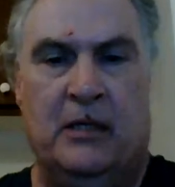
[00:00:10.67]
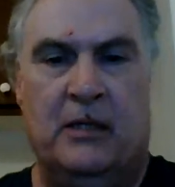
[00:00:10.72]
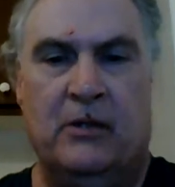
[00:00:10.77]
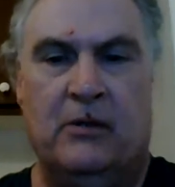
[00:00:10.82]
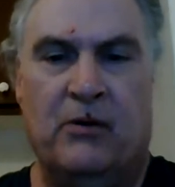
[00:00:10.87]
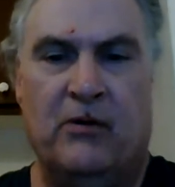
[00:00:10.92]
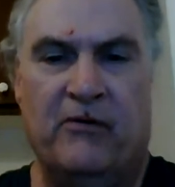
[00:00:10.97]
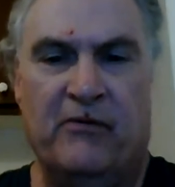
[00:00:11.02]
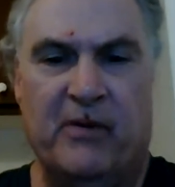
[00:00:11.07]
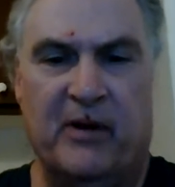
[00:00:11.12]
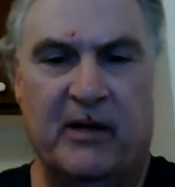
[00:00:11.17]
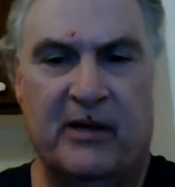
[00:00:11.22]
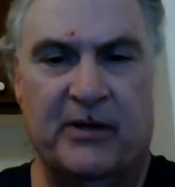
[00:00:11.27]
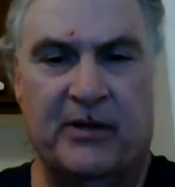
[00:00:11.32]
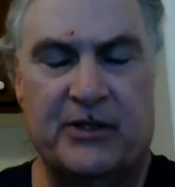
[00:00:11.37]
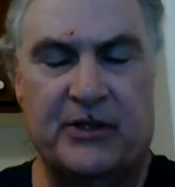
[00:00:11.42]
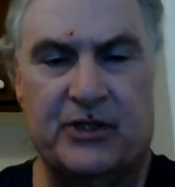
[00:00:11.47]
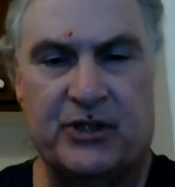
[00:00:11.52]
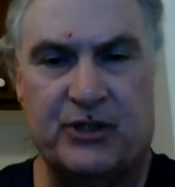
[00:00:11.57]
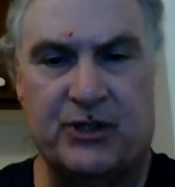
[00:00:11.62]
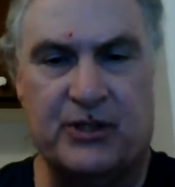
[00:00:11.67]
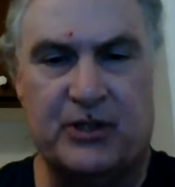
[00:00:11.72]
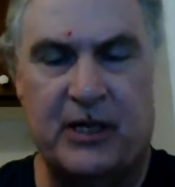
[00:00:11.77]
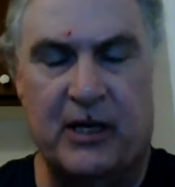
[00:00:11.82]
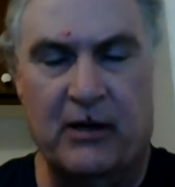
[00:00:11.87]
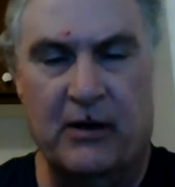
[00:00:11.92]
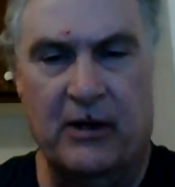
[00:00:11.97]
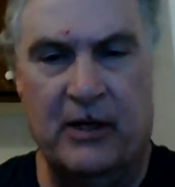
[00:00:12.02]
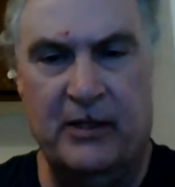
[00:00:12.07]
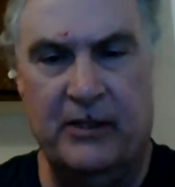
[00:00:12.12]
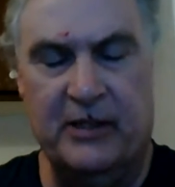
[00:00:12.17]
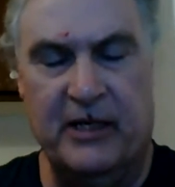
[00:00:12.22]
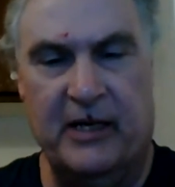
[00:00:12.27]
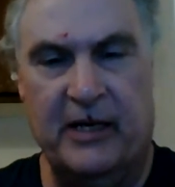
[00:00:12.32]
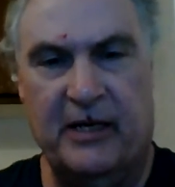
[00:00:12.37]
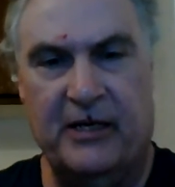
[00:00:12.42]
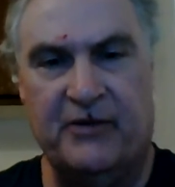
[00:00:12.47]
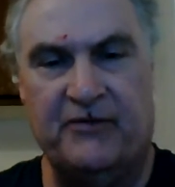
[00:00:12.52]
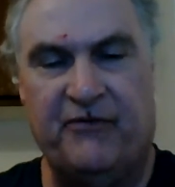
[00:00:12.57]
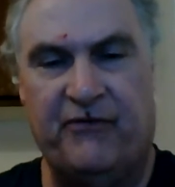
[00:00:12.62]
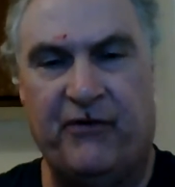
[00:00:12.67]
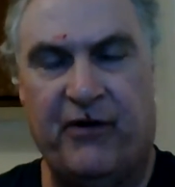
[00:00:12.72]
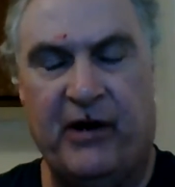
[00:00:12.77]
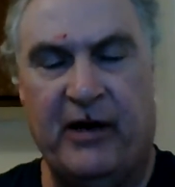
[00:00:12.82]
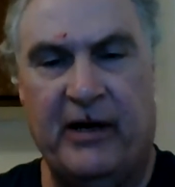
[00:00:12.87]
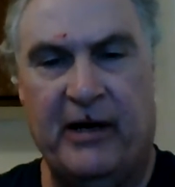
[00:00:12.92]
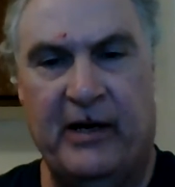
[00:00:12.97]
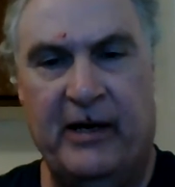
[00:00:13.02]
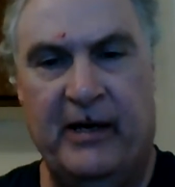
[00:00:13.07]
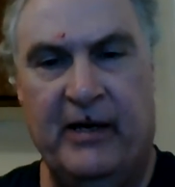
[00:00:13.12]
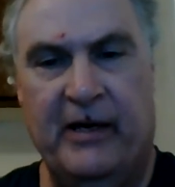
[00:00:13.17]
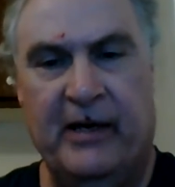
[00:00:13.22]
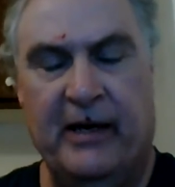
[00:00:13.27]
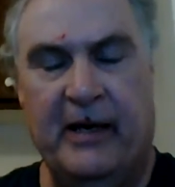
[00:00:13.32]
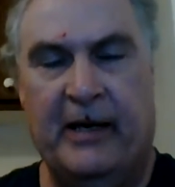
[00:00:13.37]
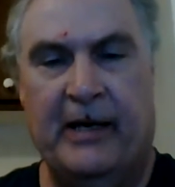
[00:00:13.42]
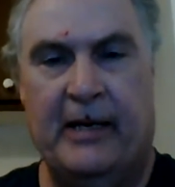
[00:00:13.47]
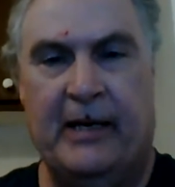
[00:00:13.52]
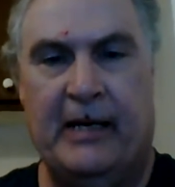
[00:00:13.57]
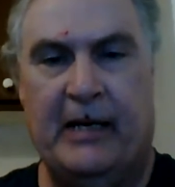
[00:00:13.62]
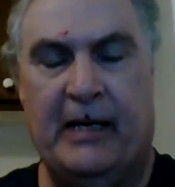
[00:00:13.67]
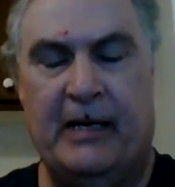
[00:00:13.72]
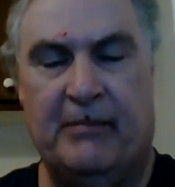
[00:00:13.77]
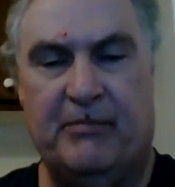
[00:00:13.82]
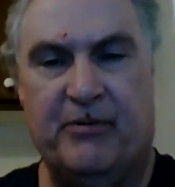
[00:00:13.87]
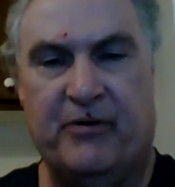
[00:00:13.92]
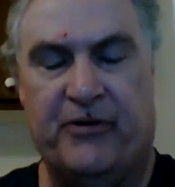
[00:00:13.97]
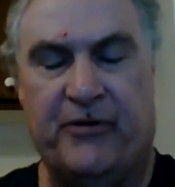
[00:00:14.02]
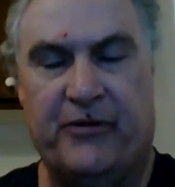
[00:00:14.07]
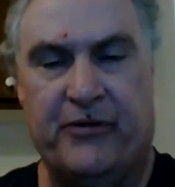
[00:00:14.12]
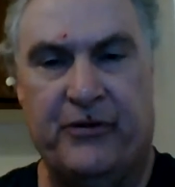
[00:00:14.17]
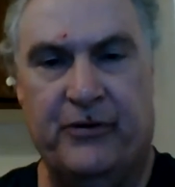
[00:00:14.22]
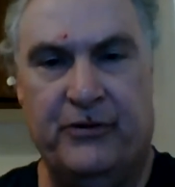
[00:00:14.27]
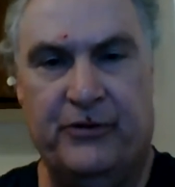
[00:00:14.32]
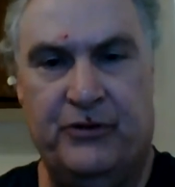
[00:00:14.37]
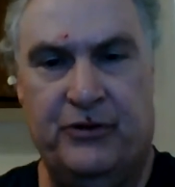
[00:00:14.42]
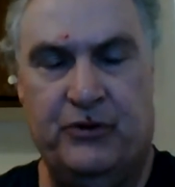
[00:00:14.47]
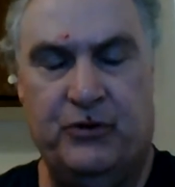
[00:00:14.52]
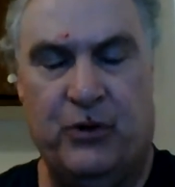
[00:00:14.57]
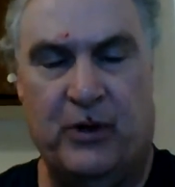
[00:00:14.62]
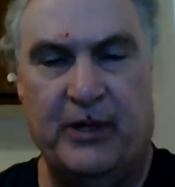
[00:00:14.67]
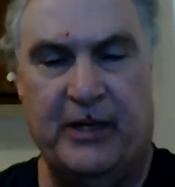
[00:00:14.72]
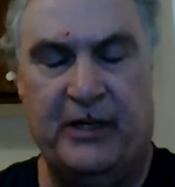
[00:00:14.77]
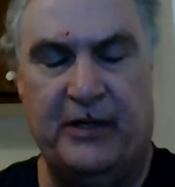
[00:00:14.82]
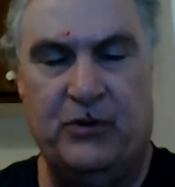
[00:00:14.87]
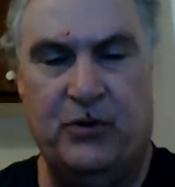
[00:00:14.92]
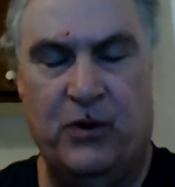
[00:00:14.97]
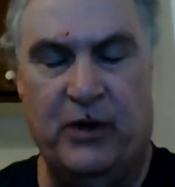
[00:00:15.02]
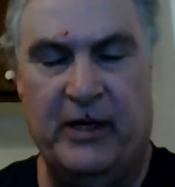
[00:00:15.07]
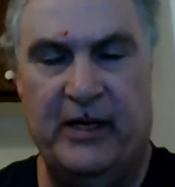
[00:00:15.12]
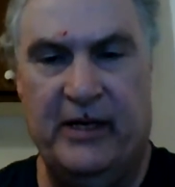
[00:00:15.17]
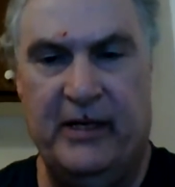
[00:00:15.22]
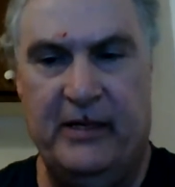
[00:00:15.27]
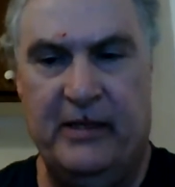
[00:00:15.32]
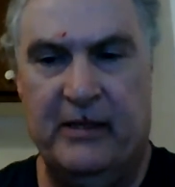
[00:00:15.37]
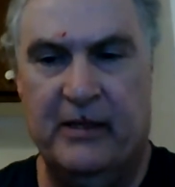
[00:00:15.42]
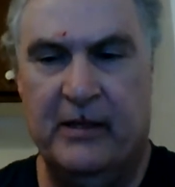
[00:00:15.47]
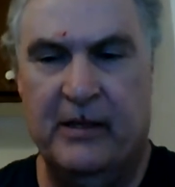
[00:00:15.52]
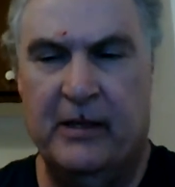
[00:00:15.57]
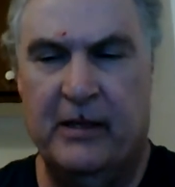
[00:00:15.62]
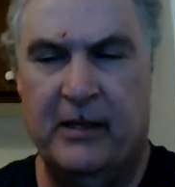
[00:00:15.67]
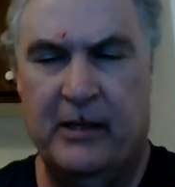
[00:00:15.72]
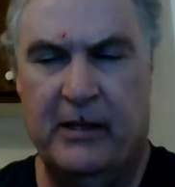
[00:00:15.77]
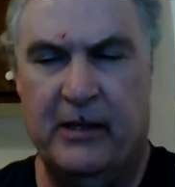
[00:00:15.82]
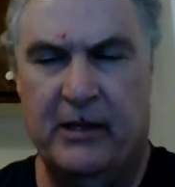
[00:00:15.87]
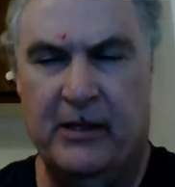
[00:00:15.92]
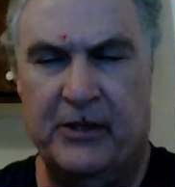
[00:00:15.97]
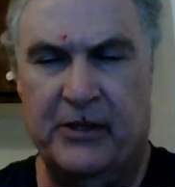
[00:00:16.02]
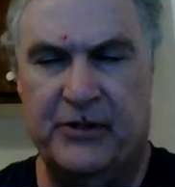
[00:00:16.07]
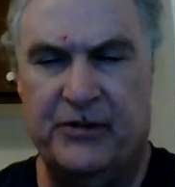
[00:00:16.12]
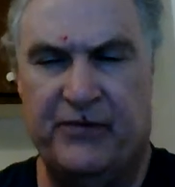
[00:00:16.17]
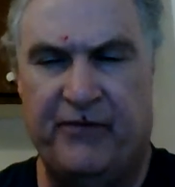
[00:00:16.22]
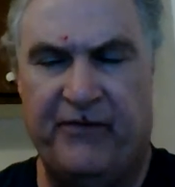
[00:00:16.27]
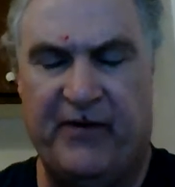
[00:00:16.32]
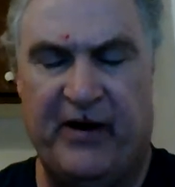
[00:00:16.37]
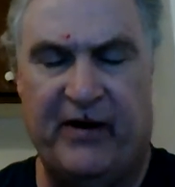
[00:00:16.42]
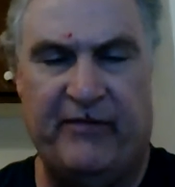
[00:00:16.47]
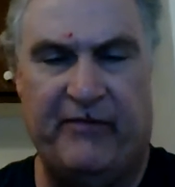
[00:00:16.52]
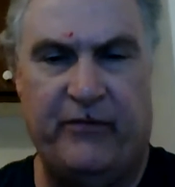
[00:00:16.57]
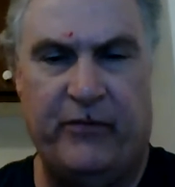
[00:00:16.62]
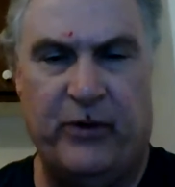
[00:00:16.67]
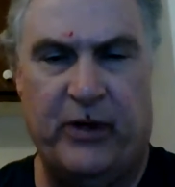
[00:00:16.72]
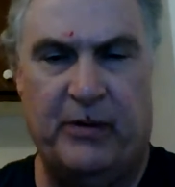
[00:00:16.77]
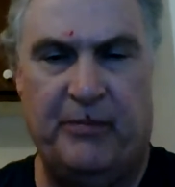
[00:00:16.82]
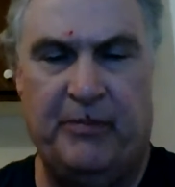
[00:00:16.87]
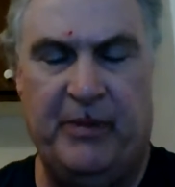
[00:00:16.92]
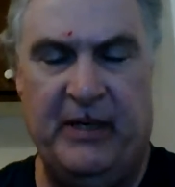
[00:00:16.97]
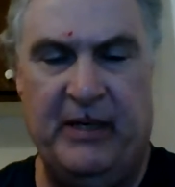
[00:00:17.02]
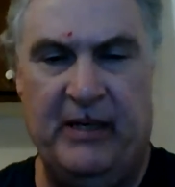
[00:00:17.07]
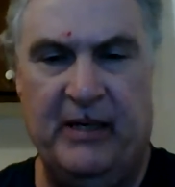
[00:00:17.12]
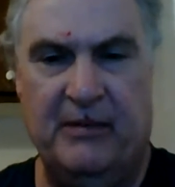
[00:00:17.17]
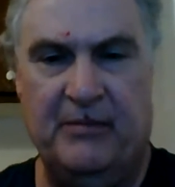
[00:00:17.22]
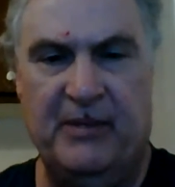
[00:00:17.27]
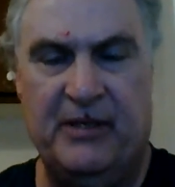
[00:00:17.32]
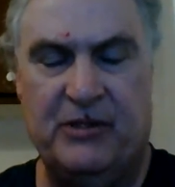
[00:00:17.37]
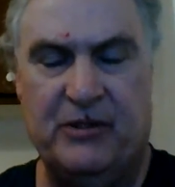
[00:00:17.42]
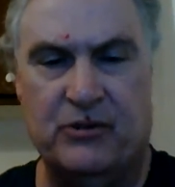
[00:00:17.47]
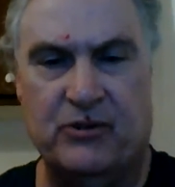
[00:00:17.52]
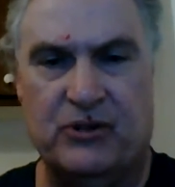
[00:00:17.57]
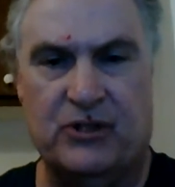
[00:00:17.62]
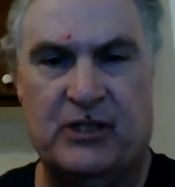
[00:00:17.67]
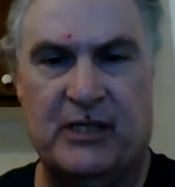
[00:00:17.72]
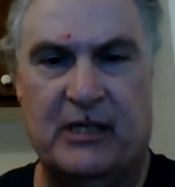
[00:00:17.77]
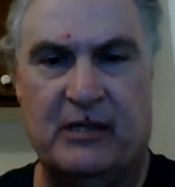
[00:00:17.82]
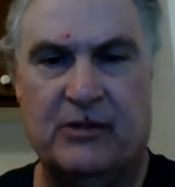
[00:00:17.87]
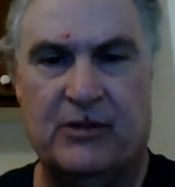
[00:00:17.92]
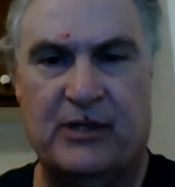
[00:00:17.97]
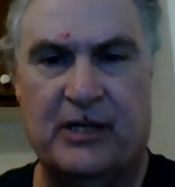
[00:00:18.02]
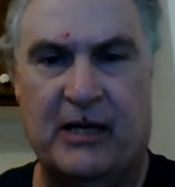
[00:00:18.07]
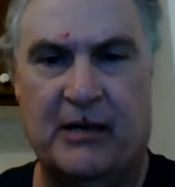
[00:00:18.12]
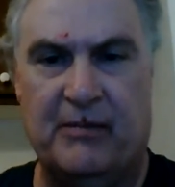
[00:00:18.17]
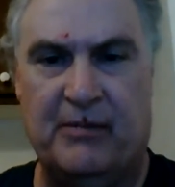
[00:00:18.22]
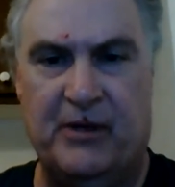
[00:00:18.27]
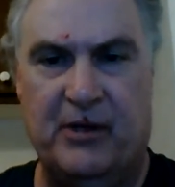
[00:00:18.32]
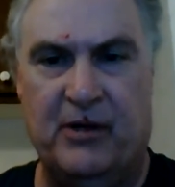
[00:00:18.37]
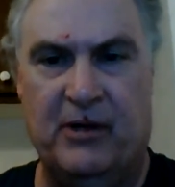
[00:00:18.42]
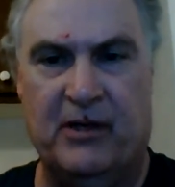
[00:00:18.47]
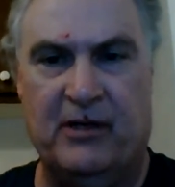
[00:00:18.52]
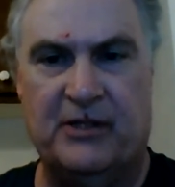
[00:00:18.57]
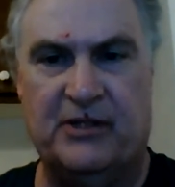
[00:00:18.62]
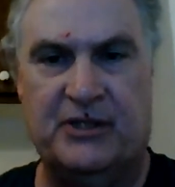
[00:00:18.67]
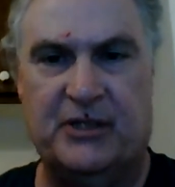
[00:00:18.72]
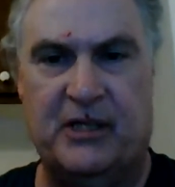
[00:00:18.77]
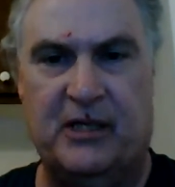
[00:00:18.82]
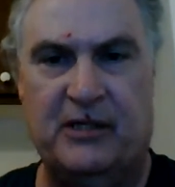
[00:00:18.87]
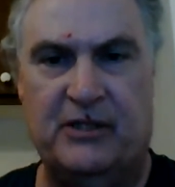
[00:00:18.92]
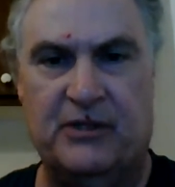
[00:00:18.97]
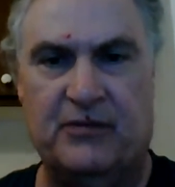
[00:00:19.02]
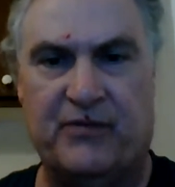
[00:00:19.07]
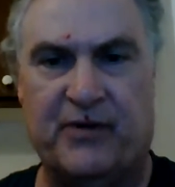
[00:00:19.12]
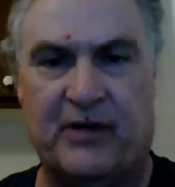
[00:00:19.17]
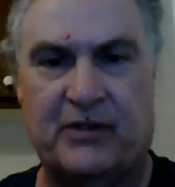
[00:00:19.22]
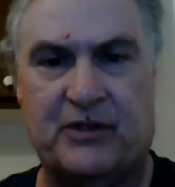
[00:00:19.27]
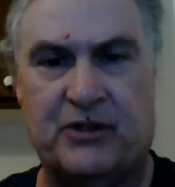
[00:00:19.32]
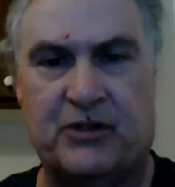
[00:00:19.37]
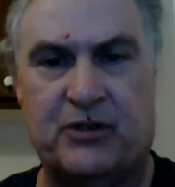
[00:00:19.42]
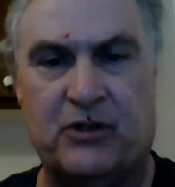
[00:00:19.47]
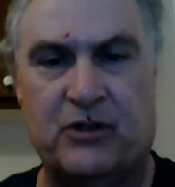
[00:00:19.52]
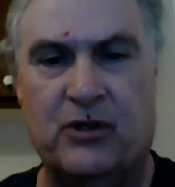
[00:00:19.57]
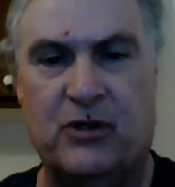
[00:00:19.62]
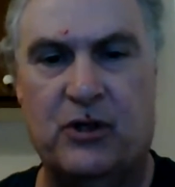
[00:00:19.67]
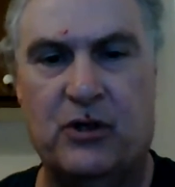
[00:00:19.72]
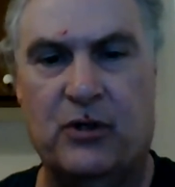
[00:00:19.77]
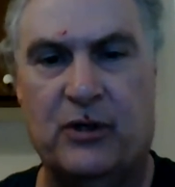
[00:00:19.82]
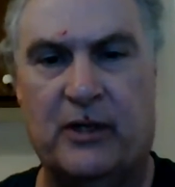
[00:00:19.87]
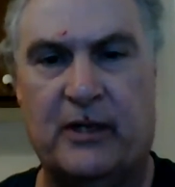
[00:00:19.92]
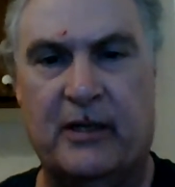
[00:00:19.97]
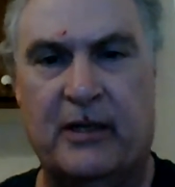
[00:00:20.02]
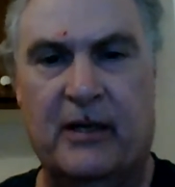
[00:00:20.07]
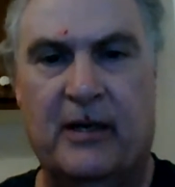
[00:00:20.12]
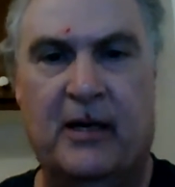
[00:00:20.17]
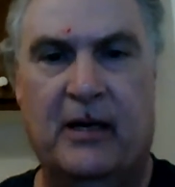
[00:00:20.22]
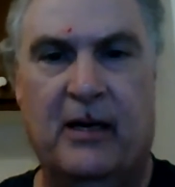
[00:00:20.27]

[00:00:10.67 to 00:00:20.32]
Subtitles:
Hello, everybody. This is Gary. Today is Friday, April 3rd, 2020. It is 5:40 p.m. Eastern Standard Time in the United States in Rochester, New York.